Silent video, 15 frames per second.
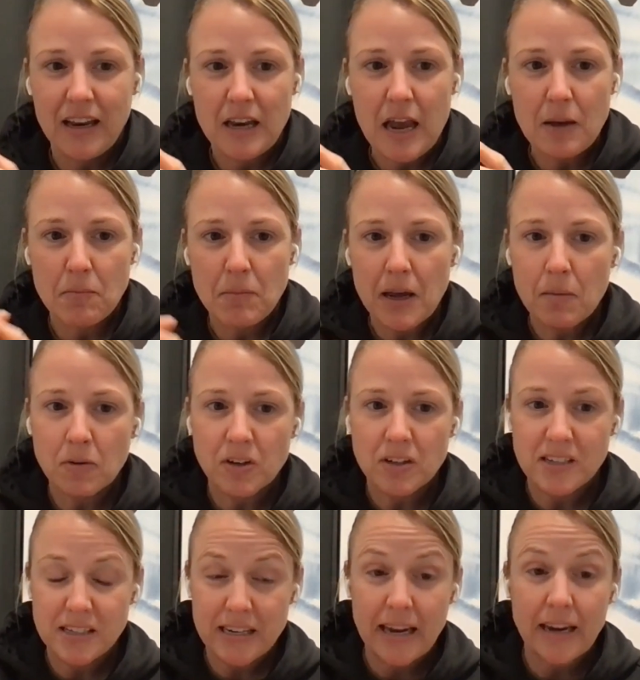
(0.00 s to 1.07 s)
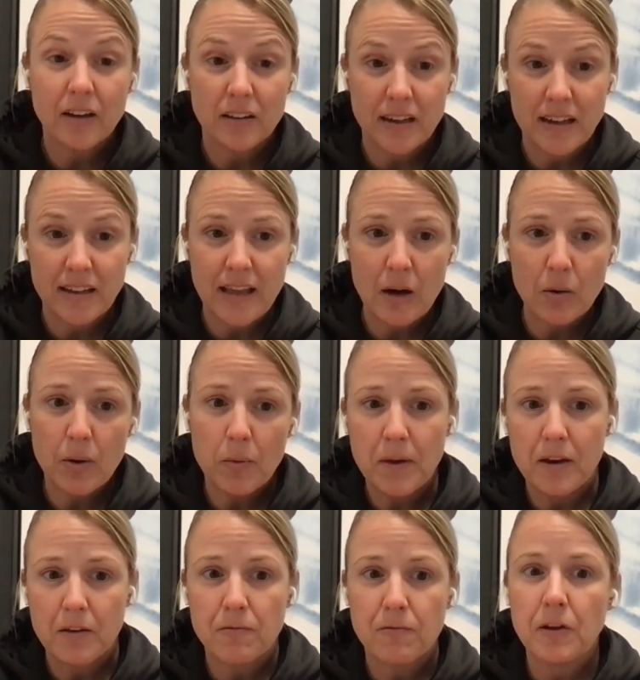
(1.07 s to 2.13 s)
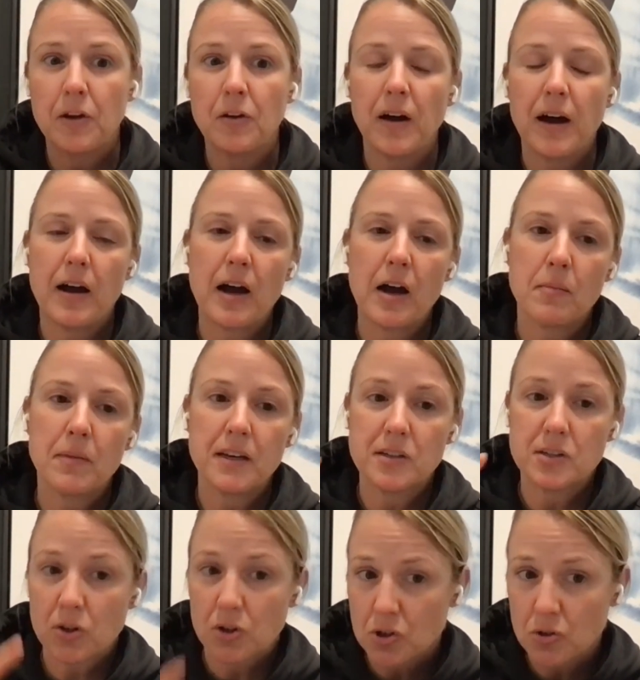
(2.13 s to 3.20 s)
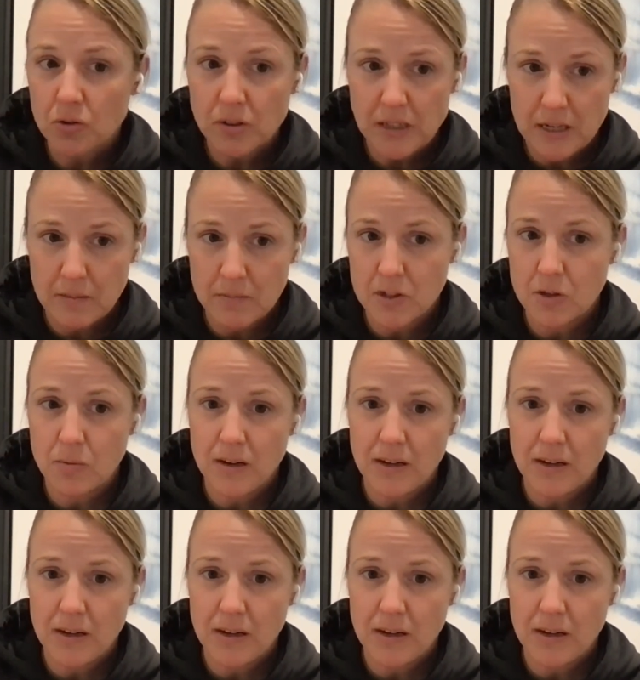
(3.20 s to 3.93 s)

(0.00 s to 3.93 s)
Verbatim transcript: And be able to scale it. And that way we can figure out how many surgical teams do